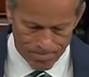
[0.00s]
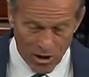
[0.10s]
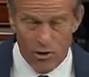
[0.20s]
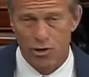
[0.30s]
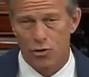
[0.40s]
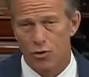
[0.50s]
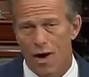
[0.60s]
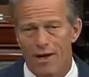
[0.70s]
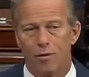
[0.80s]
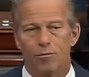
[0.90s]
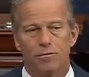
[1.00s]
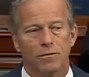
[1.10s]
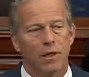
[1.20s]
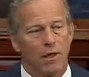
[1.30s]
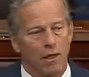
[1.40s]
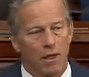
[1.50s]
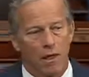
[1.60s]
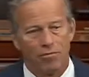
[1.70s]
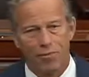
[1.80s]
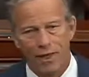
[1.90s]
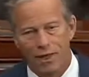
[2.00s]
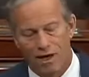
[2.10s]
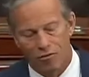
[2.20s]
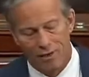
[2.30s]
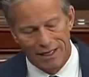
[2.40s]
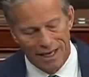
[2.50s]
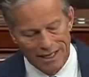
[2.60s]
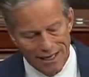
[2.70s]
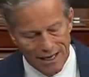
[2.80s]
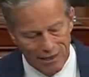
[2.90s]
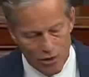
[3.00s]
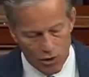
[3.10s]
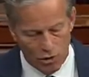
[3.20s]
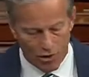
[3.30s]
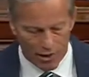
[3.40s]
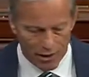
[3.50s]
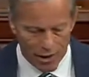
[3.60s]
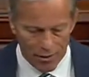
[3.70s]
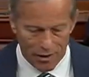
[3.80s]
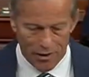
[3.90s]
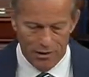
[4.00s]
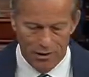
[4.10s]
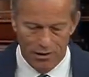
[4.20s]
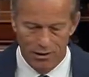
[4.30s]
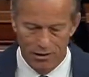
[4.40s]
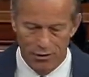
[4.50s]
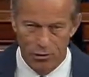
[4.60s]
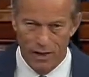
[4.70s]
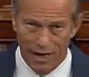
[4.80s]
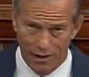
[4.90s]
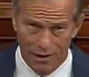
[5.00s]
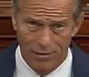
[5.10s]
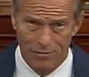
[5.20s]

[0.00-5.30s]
It's the triumph of big government ideology over economic reality.